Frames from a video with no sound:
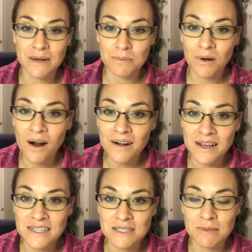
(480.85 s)

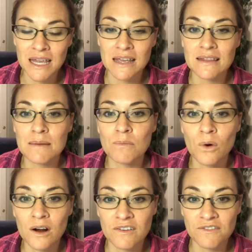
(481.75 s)
products making them
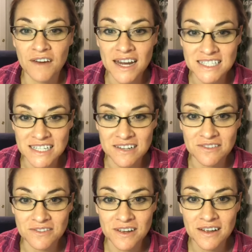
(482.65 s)
more
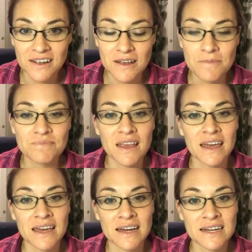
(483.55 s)
effective,
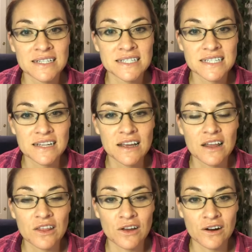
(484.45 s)
and
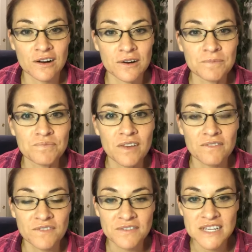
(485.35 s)
they're
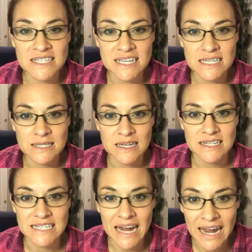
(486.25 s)
56
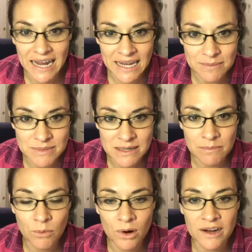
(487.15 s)
times
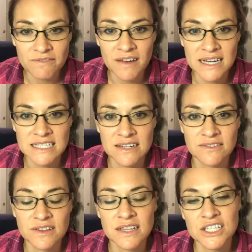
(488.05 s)
more
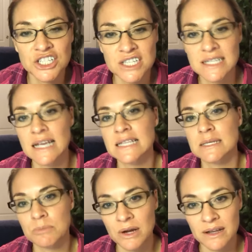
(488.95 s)
effective than just like
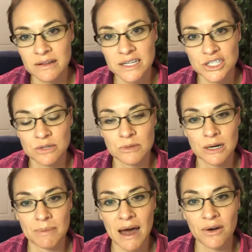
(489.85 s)
sprinkling
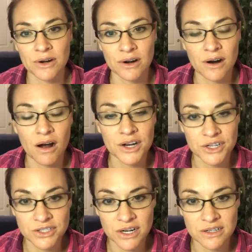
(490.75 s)
turmeric powder on
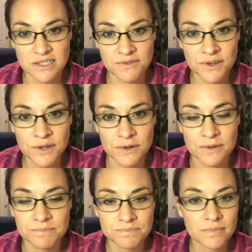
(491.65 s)
your dog's food.
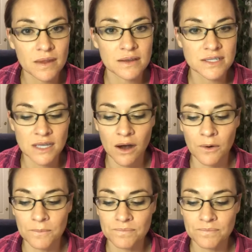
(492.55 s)
So,